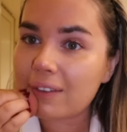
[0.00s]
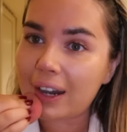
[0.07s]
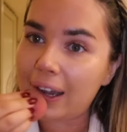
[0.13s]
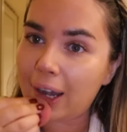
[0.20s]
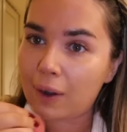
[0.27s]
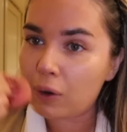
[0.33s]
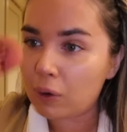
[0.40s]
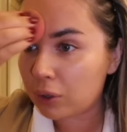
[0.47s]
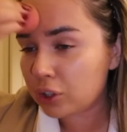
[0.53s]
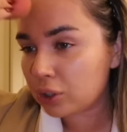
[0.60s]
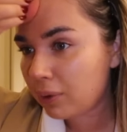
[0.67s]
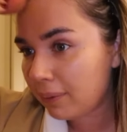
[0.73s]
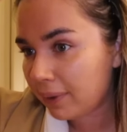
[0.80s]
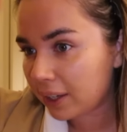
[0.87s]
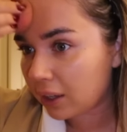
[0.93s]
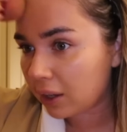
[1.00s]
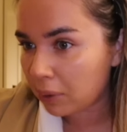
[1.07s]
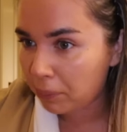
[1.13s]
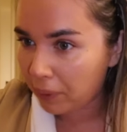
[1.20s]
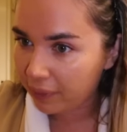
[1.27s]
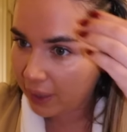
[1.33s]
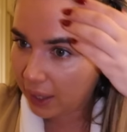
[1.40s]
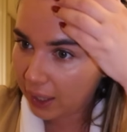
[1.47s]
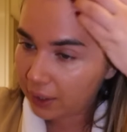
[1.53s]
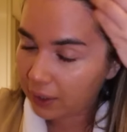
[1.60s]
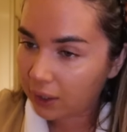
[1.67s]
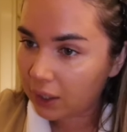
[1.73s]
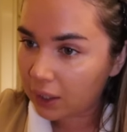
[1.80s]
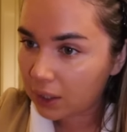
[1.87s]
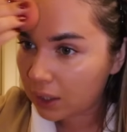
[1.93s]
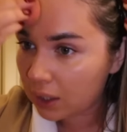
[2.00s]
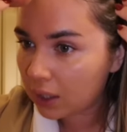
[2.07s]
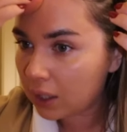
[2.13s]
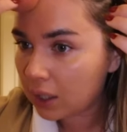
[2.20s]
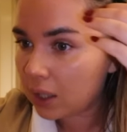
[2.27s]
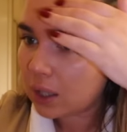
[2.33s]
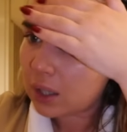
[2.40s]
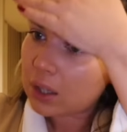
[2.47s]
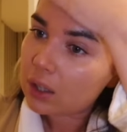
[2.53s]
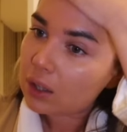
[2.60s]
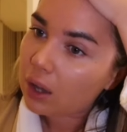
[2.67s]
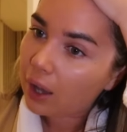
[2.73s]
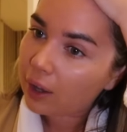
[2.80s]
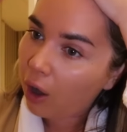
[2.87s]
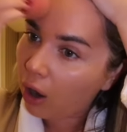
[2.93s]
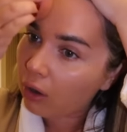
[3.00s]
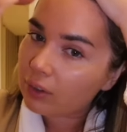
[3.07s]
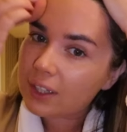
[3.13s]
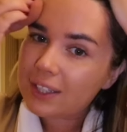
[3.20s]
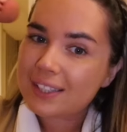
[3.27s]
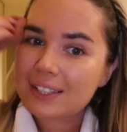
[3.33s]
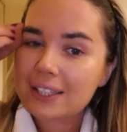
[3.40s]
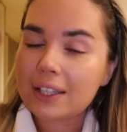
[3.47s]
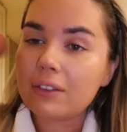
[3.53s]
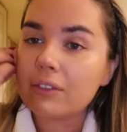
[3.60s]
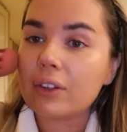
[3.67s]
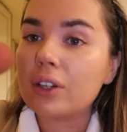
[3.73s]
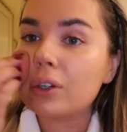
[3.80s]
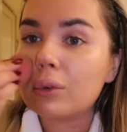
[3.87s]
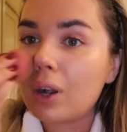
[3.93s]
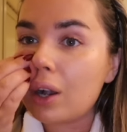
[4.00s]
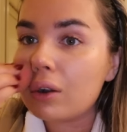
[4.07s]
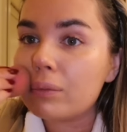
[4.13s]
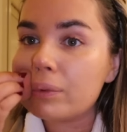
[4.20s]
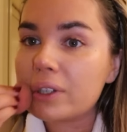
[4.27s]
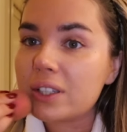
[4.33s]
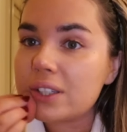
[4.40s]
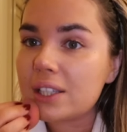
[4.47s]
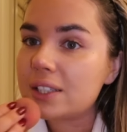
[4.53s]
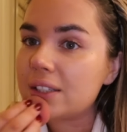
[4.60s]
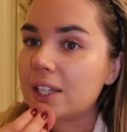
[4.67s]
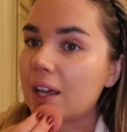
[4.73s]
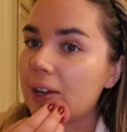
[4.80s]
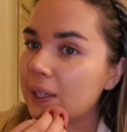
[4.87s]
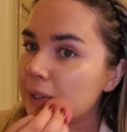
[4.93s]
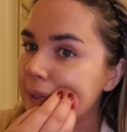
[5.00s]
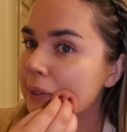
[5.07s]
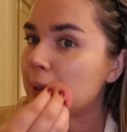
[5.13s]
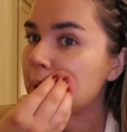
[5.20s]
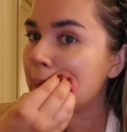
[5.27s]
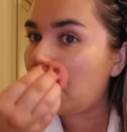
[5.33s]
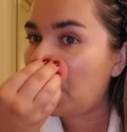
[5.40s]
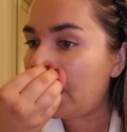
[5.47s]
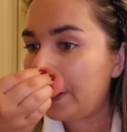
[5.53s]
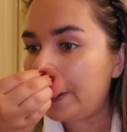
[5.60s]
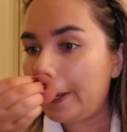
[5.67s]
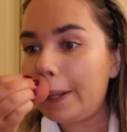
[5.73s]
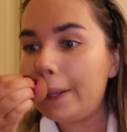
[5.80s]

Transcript: Right, I'll do my makeup and then I can't really see it very well because this light is so bad.